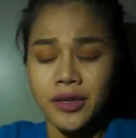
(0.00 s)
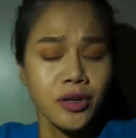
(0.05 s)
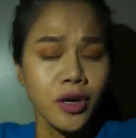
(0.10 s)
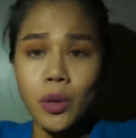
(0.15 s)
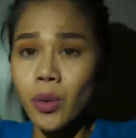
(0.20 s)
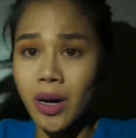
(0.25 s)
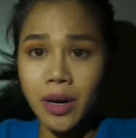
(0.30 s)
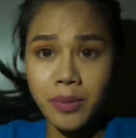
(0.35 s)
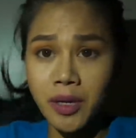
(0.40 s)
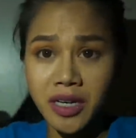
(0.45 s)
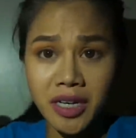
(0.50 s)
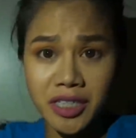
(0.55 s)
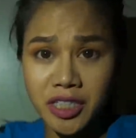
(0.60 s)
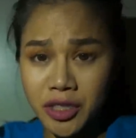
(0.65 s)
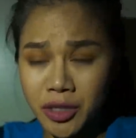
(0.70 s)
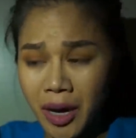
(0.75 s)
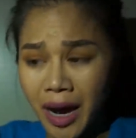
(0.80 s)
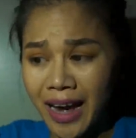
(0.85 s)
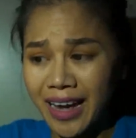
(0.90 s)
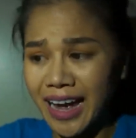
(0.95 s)
You know what I'm gonna
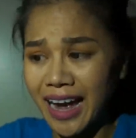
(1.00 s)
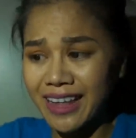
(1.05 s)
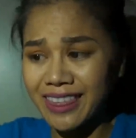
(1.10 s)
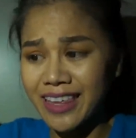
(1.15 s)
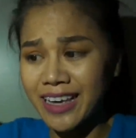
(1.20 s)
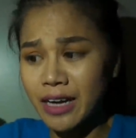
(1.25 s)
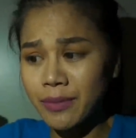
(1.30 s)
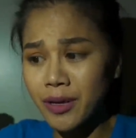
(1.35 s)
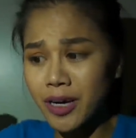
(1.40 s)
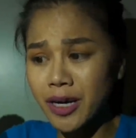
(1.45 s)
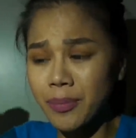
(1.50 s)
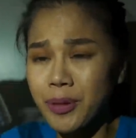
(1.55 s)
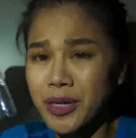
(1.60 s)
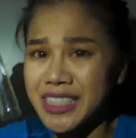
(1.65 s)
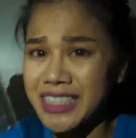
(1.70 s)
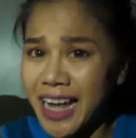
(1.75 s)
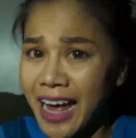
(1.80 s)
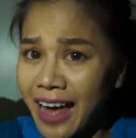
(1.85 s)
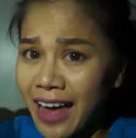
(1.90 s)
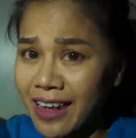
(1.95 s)
do? I, I think I'm gonna
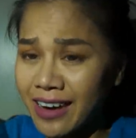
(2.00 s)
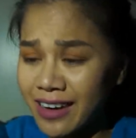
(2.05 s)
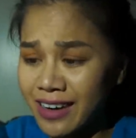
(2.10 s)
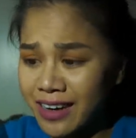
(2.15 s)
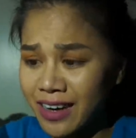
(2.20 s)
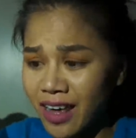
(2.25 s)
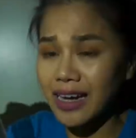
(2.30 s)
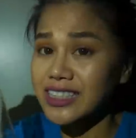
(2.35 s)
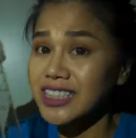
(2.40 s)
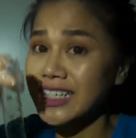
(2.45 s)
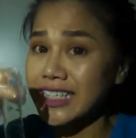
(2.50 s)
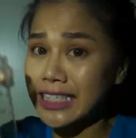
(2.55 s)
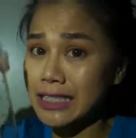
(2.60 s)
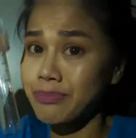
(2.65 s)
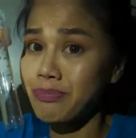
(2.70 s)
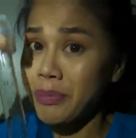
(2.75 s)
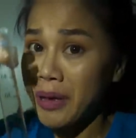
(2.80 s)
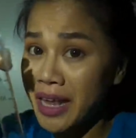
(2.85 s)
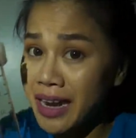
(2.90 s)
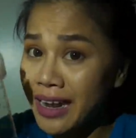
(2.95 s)
pretend to
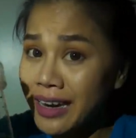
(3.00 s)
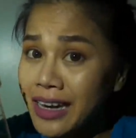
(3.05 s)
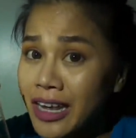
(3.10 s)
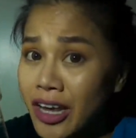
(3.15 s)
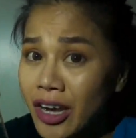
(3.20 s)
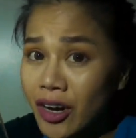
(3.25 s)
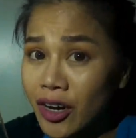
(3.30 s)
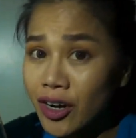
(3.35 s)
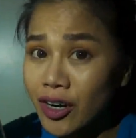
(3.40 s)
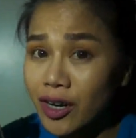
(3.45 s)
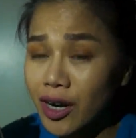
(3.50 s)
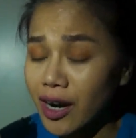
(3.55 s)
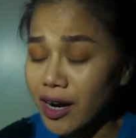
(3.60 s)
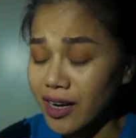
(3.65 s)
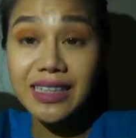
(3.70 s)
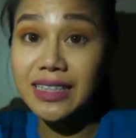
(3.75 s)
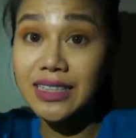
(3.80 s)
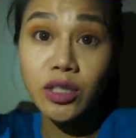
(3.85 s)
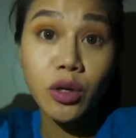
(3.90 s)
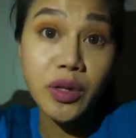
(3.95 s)
spit in here
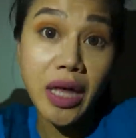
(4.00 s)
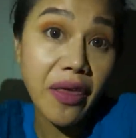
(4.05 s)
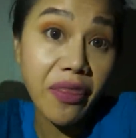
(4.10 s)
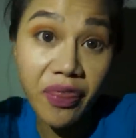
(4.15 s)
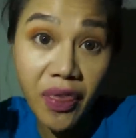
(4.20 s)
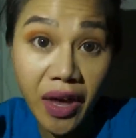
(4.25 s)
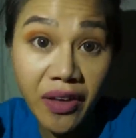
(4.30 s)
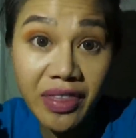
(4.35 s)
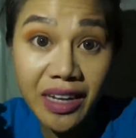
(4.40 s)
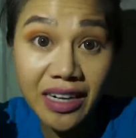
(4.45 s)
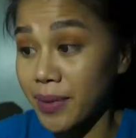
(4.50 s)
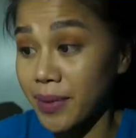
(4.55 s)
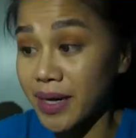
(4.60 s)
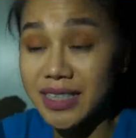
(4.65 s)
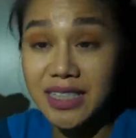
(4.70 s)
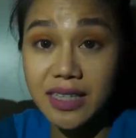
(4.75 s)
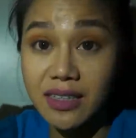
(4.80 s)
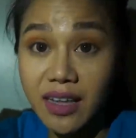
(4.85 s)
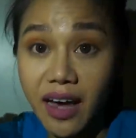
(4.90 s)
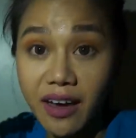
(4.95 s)
so they think my
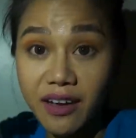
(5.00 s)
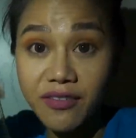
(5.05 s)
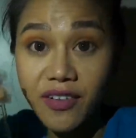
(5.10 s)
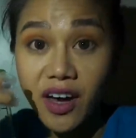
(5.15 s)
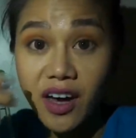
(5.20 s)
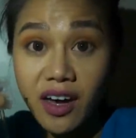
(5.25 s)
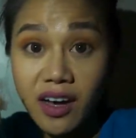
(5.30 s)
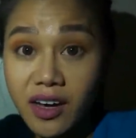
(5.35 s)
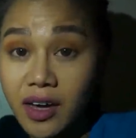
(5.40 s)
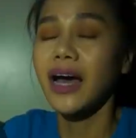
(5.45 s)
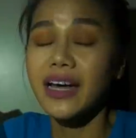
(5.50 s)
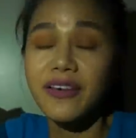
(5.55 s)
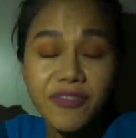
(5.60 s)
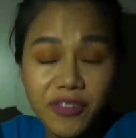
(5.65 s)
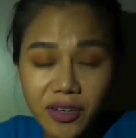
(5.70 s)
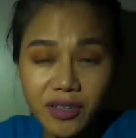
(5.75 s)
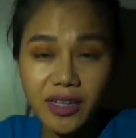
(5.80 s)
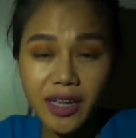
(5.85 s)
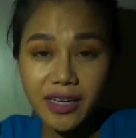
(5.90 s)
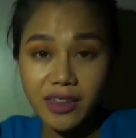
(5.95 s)
saliva. I
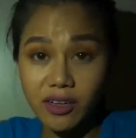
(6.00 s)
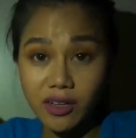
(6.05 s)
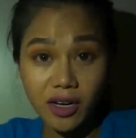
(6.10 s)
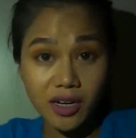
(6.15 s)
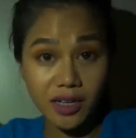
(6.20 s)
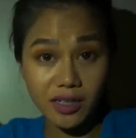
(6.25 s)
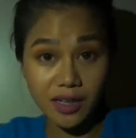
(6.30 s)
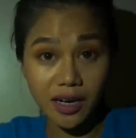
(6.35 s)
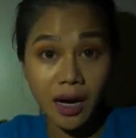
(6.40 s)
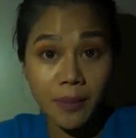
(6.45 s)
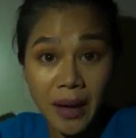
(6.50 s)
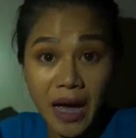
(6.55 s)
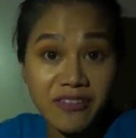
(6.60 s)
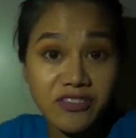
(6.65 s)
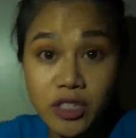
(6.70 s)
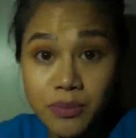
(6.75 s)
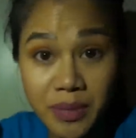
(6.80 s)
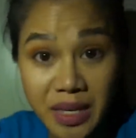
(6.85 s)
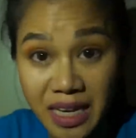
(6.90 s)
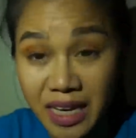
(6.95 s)
feel like they're gonna come
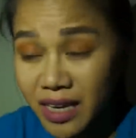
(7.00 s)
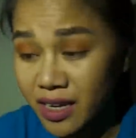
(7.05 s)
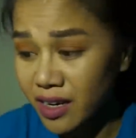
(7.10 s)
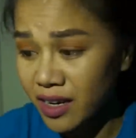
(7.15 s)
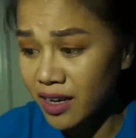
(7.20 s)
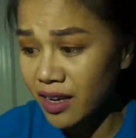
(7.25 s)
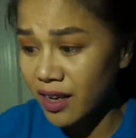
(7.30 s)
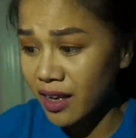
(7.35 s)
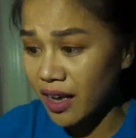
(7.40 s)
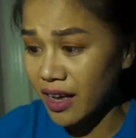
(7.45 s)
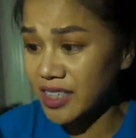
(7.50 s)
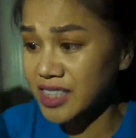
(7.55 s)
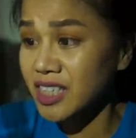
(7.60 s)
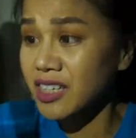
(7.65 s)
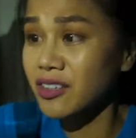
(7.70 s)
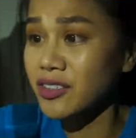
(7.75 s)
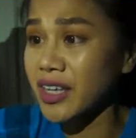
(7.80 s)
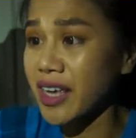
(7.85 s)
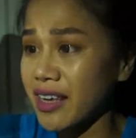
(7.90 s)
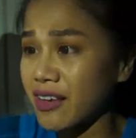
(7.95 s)
after me
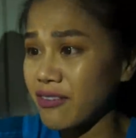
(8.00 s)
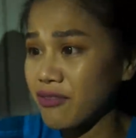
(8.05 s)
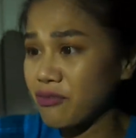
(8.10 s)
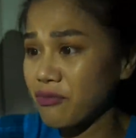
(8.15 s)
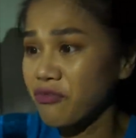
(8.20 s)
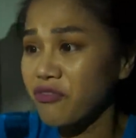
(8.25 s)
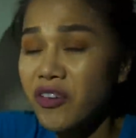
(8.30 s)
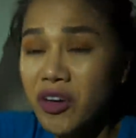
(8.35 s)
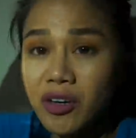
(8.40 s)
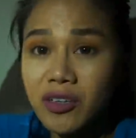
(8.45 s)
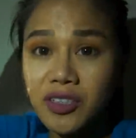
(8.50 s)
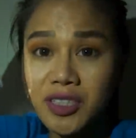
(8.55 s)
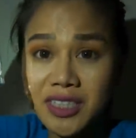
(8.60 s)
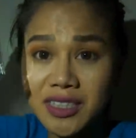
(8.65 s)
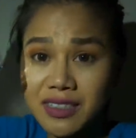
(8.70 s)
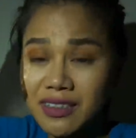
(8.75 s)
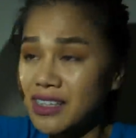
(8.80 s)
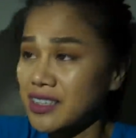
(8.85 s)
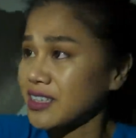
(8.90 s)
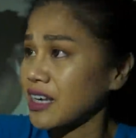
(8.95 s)
until they fill
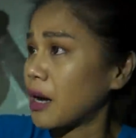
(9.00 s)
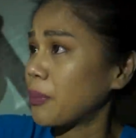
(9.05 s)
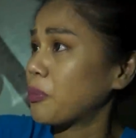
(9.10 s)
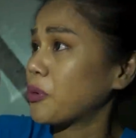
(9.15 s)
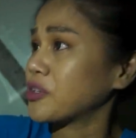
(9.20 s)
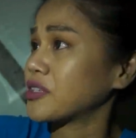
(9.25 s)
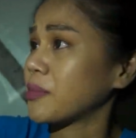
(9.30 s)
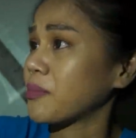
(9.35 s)
this up with